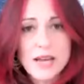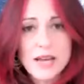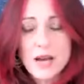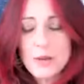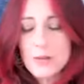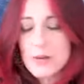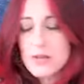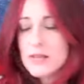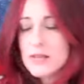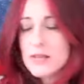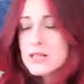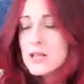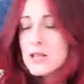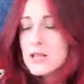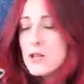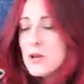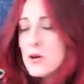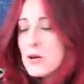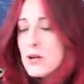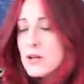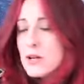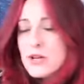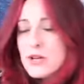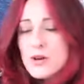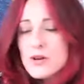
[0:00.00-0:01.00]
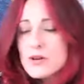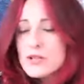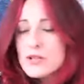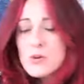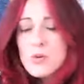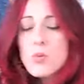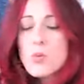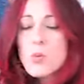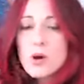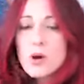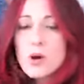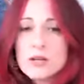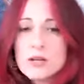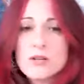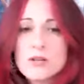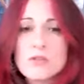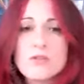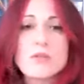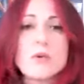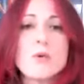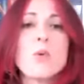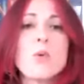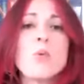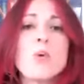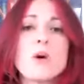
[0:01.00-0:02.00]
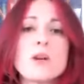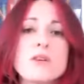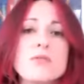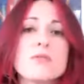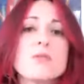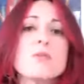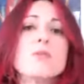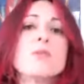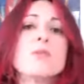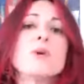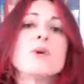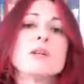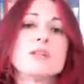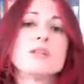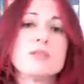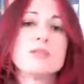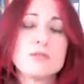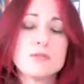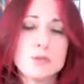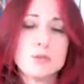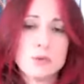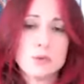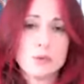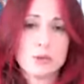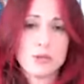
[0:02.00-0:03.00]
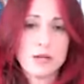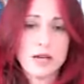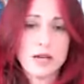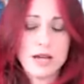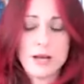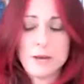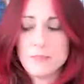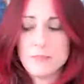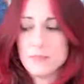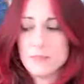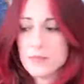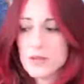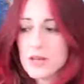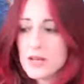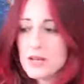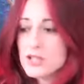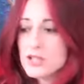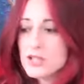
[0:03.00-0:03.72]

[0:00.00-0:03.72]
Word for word: i mean there's lot yoga's a wonderful wonderful wonderful um,